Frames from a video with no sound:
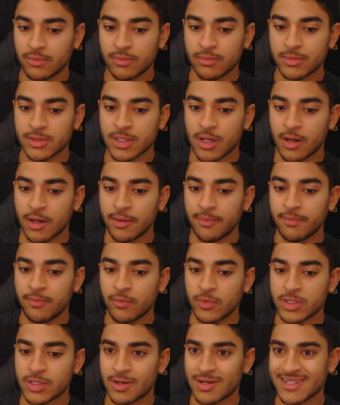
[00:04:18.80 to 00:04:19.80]

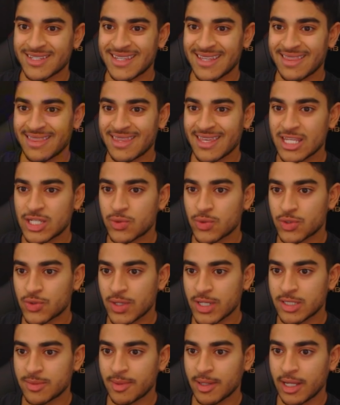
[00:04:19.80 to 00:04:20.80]

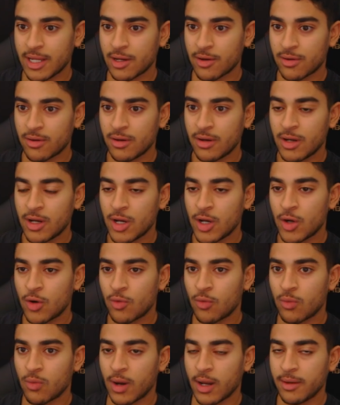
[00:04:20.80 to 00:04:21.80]
retracement here,
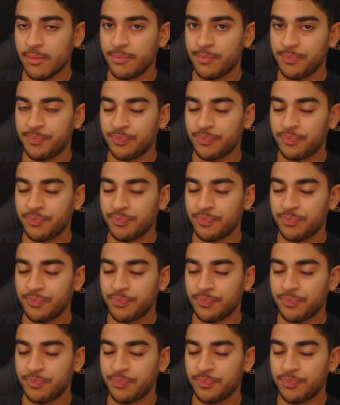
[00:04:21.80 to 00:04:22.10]
right?